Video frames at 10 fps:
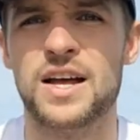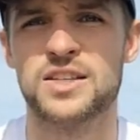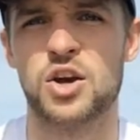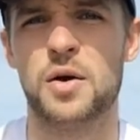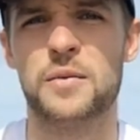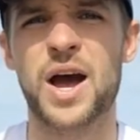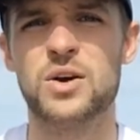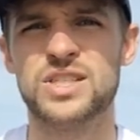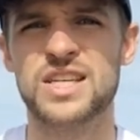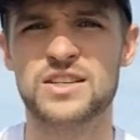So
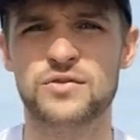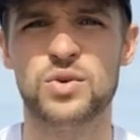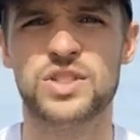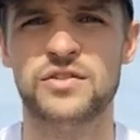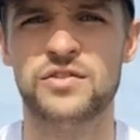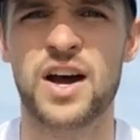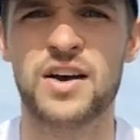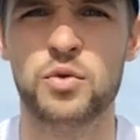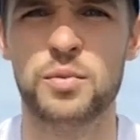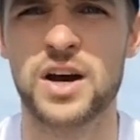about
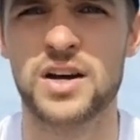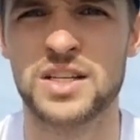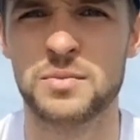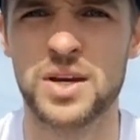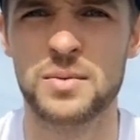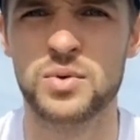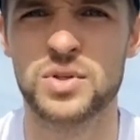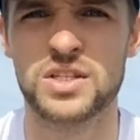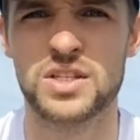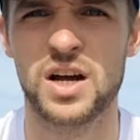6:45 we'll be asking people
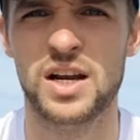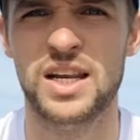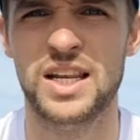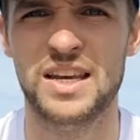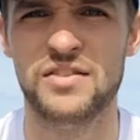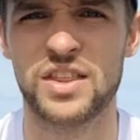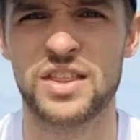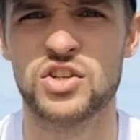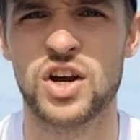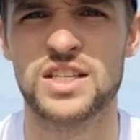to start leaving
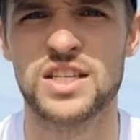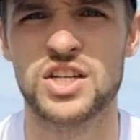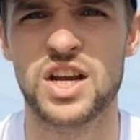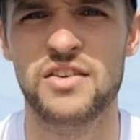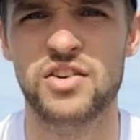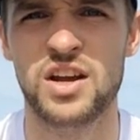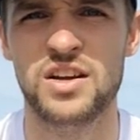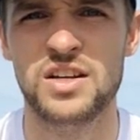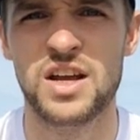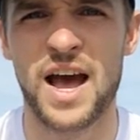the transition area
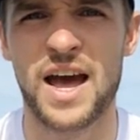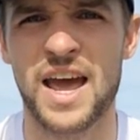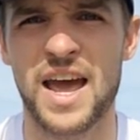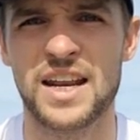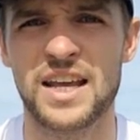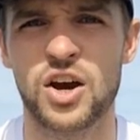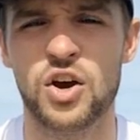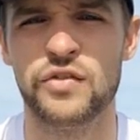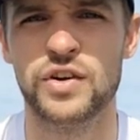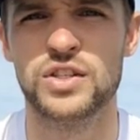and heading
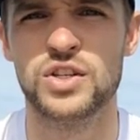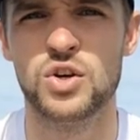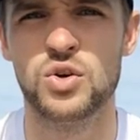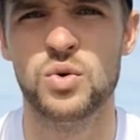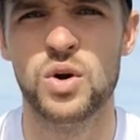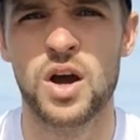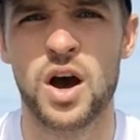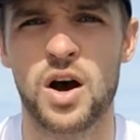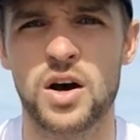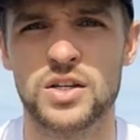over to
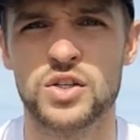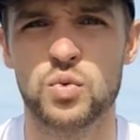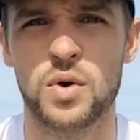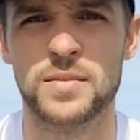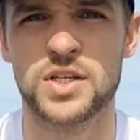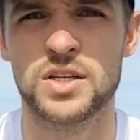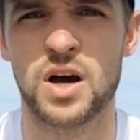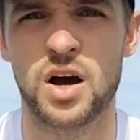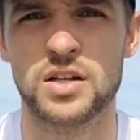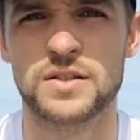our swim
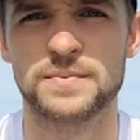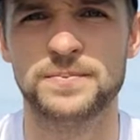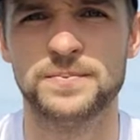start.